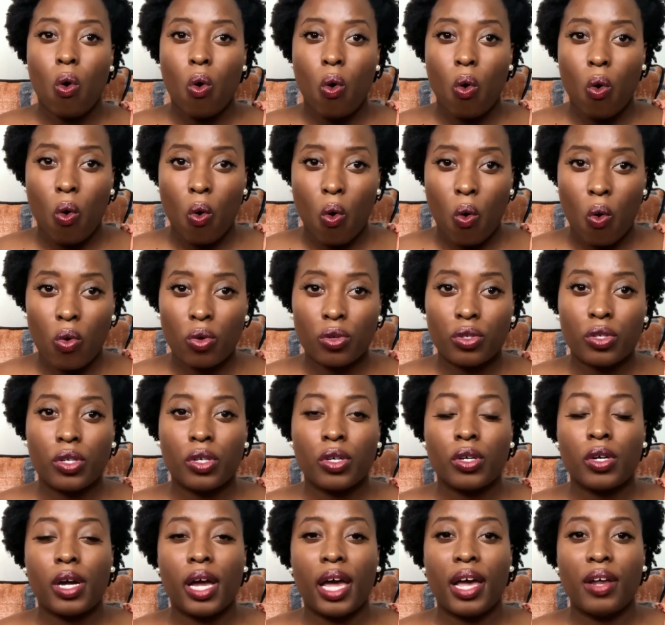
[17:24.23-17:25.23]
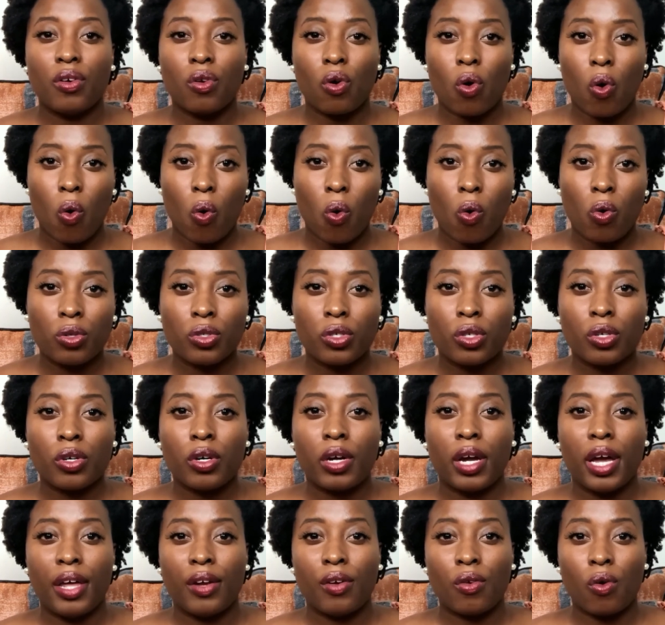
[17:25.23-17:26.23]
older and older
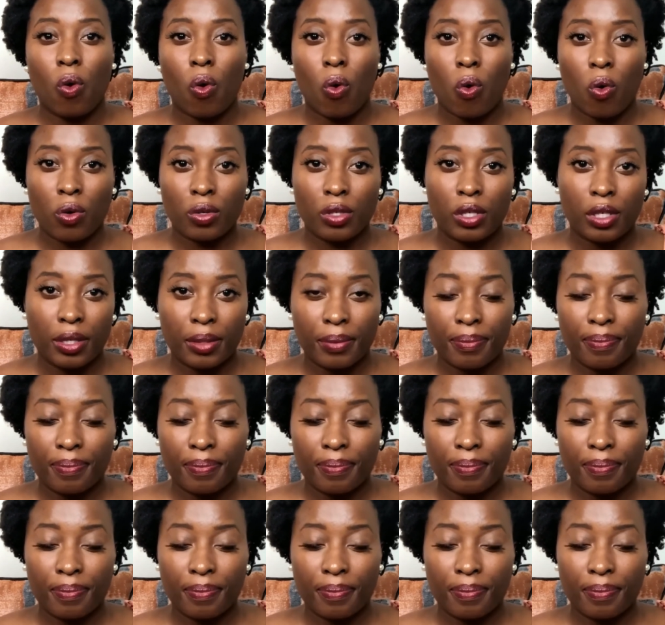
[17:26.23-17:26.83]
and older.